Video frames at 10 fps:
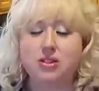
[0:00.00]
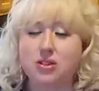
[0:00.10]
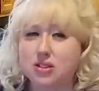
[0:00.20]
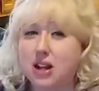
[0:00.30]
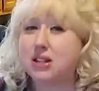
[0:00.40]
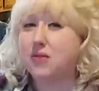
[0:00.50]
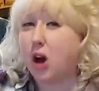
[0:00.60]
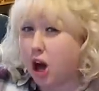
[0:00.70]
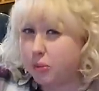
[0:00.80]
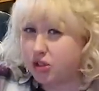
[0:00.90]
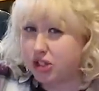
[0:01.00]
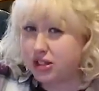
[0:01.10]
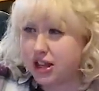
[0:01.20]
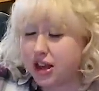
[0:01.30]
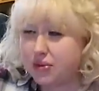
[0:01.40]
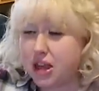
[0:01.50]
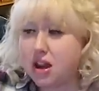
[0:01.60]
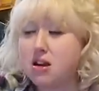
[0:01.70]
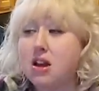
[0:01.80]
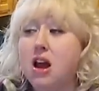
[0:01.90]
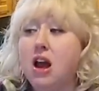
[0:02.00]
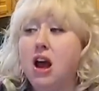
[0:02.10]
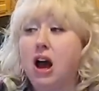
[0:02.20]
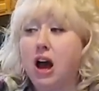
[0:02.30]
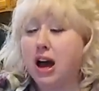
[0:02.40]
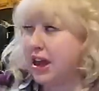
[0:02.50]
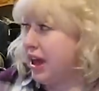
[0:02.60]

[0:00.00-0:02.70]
So there's lots of options out there. I